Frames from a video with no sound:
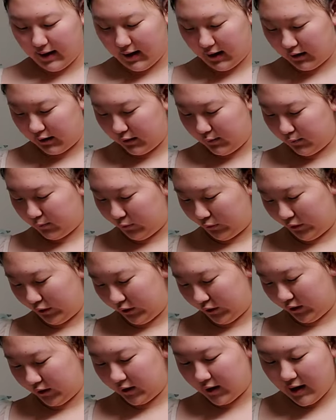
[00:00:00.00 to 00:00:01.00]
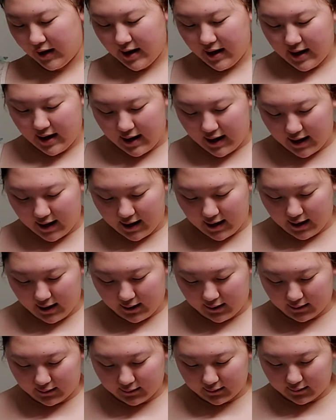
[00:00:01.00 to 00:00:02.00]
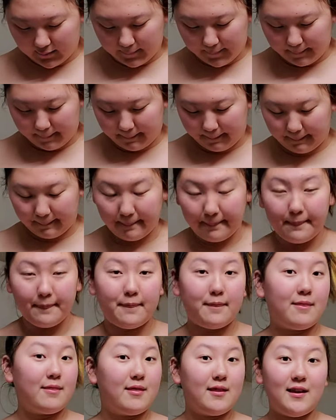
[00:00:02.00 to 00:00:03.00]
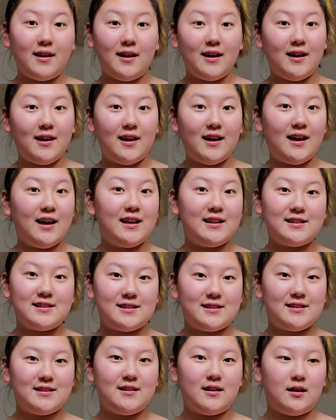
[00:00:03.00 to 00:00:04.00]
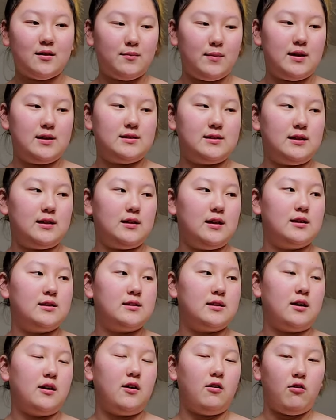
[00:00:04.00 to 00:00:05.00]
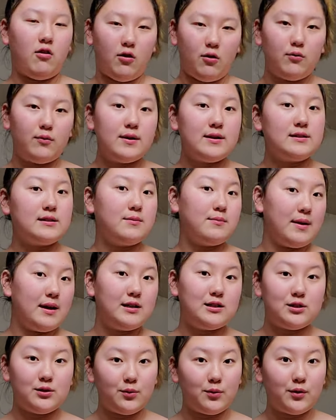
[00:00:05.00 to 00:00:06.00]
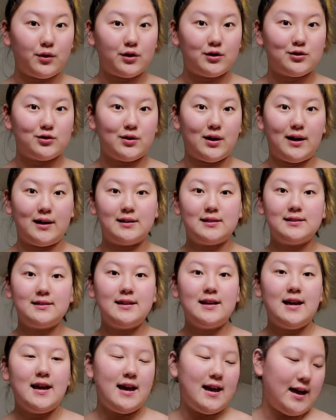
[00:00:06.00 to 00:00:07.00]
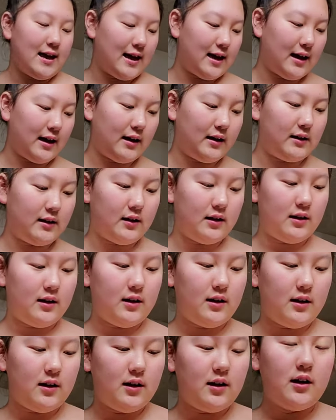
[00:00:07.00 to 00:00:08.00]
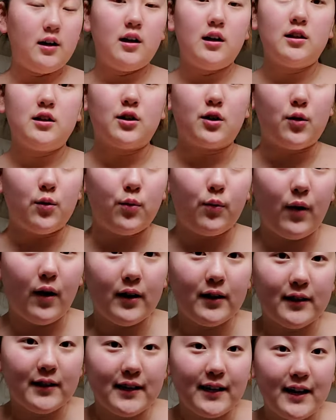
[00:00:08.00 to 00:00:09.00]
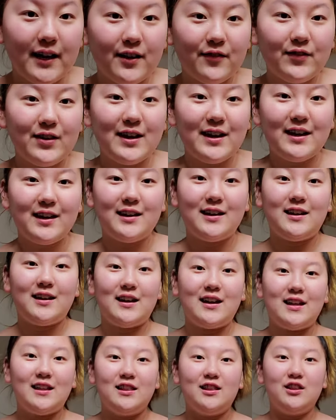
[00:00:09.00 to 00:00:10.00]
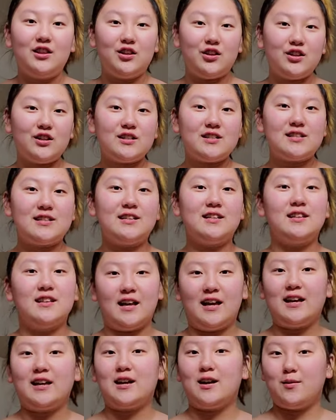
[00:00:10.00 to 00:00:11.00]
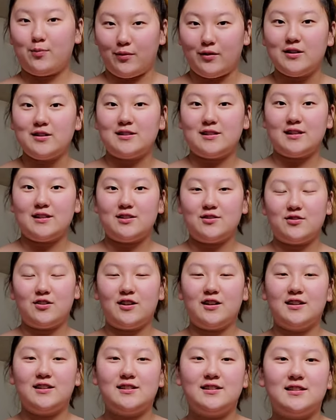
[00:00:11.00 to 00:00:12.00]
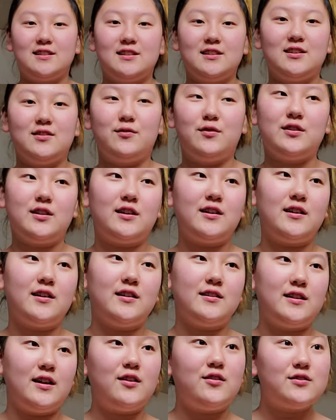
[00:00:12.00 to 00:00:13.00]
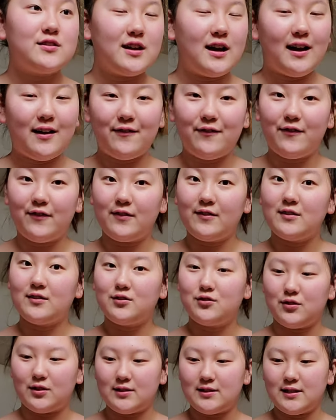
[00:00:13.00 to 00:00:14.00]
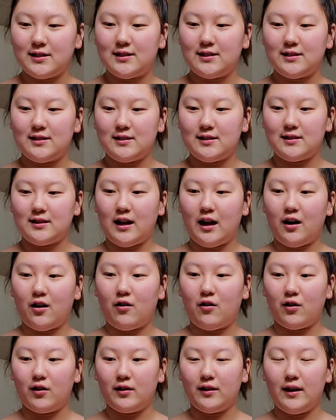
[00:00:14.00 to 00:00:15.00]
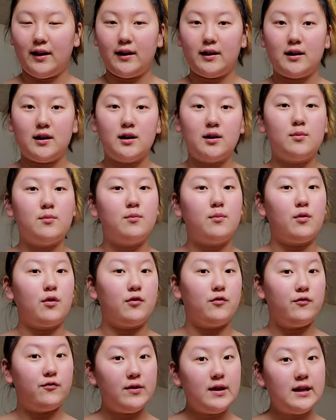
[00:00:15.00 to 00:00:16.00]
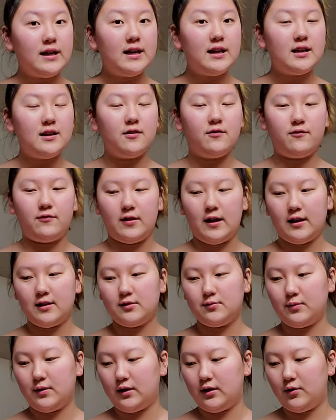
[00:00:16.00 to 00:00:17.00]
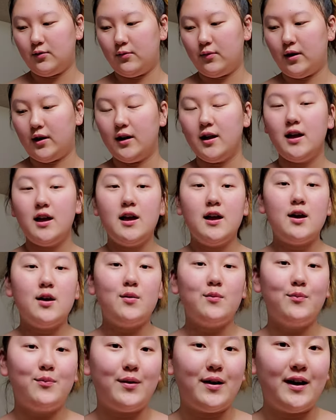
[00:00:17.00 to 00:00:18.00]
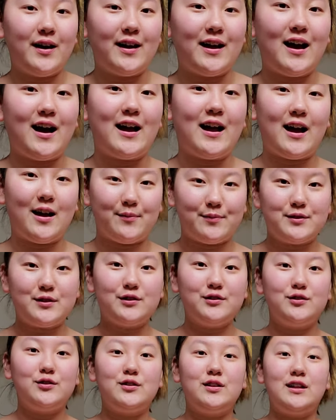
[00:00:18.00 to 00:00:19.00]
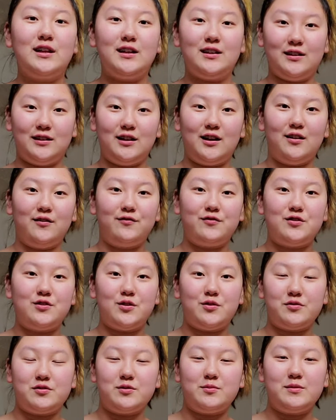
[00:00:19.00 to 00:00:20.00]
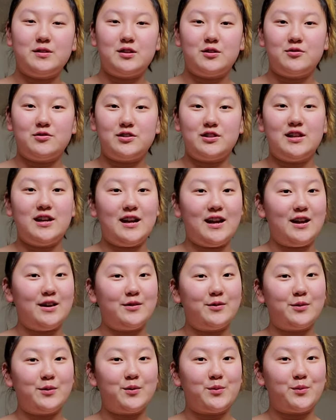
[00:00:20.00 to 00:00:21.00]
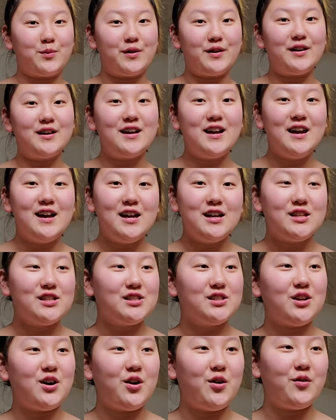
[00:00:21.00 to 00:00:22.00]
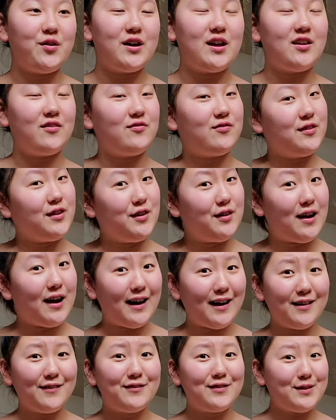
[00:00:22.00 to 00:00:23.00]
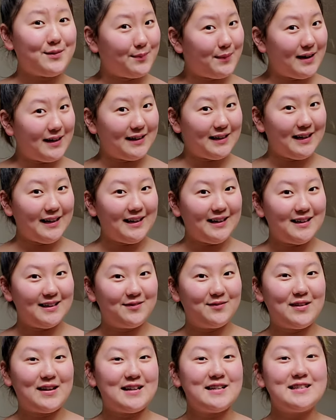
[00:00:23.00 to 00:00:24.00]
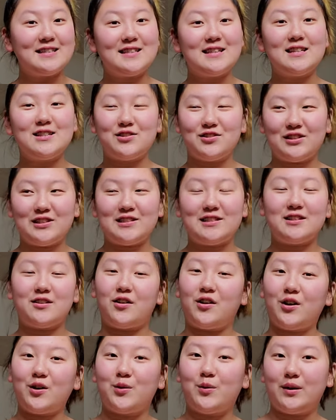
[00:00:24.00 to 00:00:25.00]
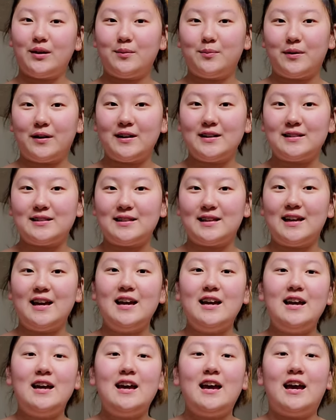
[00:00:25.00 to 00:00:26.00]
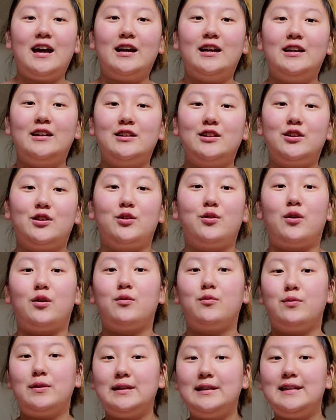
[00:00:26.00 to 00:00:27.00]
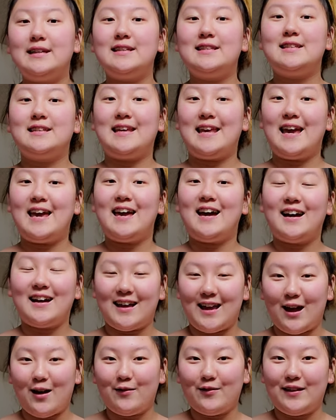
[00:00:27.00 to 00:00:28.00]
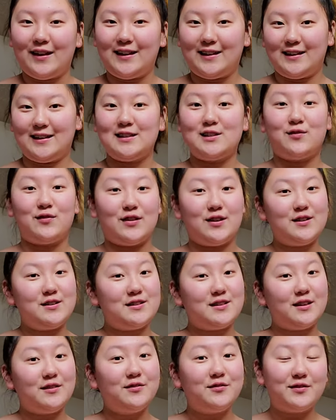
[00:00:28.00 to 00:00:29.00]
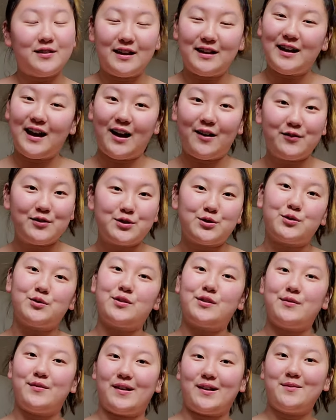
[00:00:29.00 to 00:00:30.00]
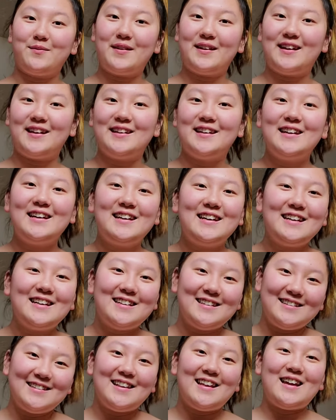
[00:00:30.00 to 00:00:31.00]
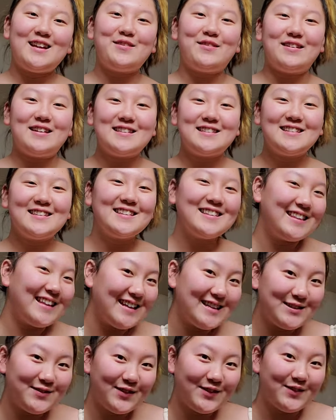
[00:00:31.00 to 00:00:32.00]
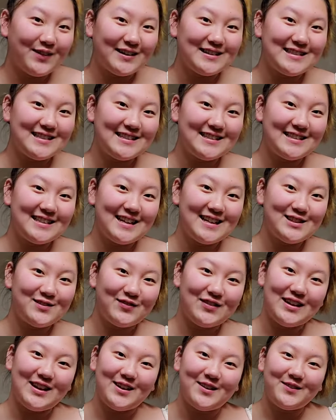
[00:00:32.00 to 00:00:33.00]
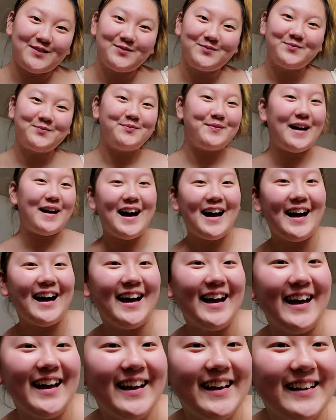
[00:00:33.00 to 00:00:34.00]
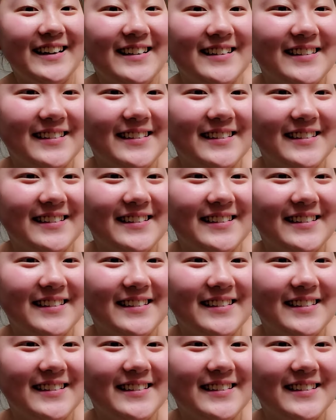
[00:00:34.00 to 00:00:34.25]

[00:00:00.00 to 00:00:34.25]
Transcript: hand embroidered, and it's amazing. It's always a made to order dress, and the quality of it, it looks like a princess dress. Well, they they also have dresses that are like more fitted if that's what you want. But I absolutely love Teuta Matoshi and her work. So if you have the money, because these dresses are quite pricey, and you are willing to get a gown like this for yourself, then I would totally recommend it. Anyways, thanks for watching today's video. Bye!